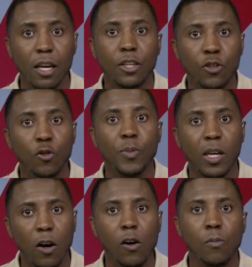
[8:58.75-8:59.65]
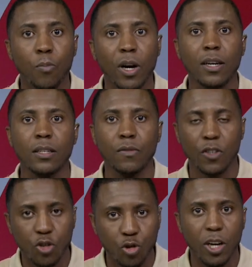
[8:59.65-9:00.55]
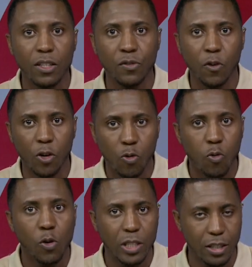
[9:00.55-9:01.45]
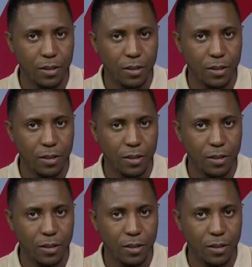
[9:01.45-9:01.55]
you become part of the transfer quota.